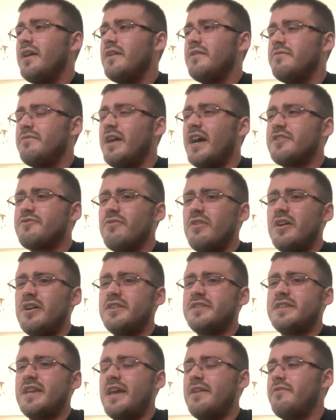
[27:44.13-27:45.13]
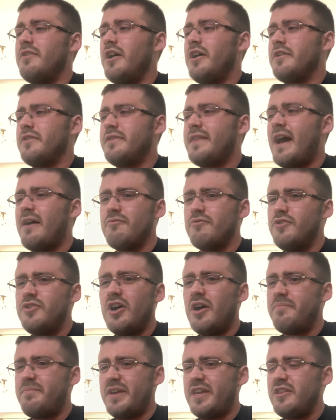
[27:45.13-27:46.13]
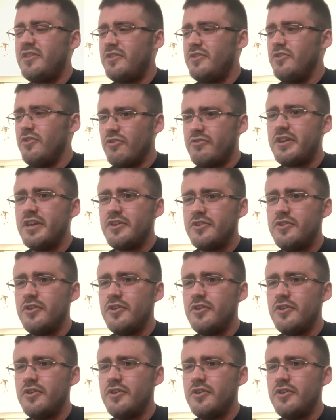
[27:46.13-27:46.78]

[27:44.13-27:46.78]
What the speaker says: that's why I said, like, that would not be looking